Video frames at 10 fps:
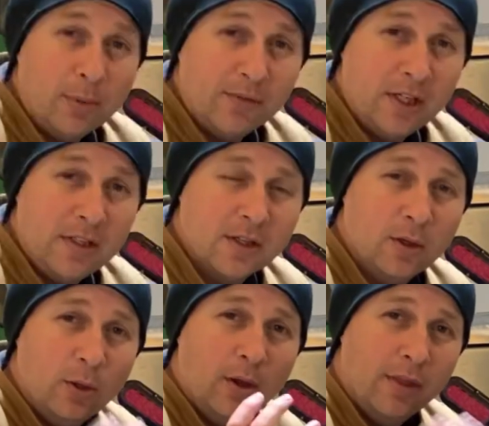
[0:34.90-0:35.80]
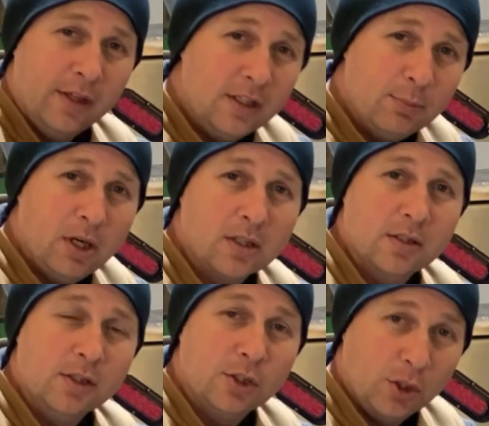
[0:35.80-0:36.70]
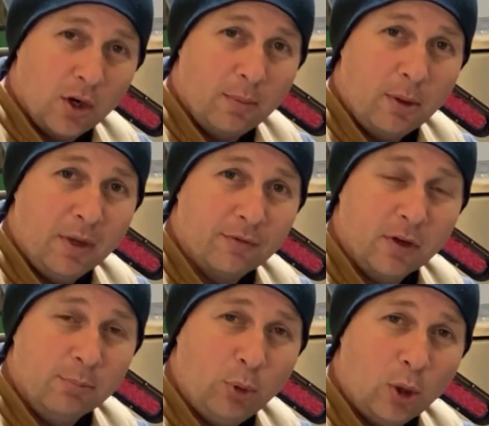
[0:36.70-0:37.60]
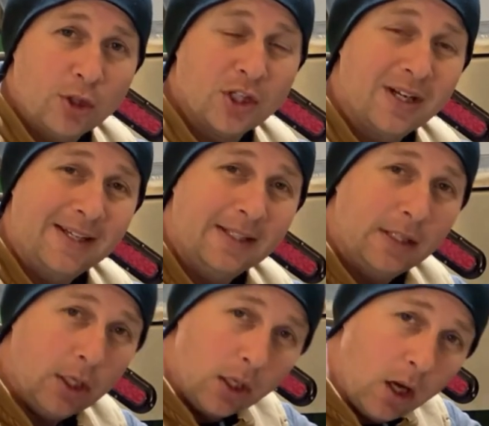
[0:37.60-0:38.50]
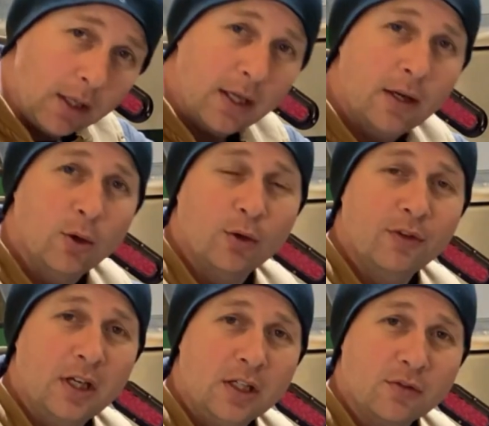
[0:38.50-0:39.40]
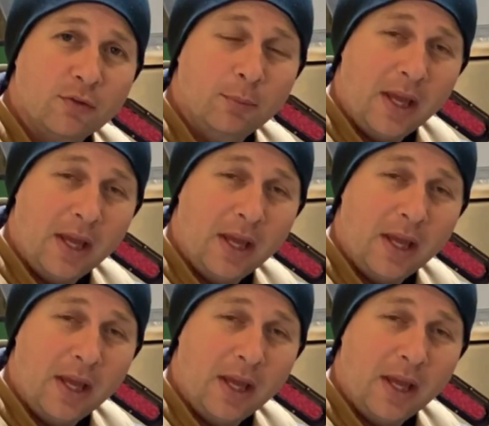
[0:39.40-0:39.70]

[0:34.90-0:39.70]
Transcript: of days ago, these boxes showed up on my front porch and I did not get a notification from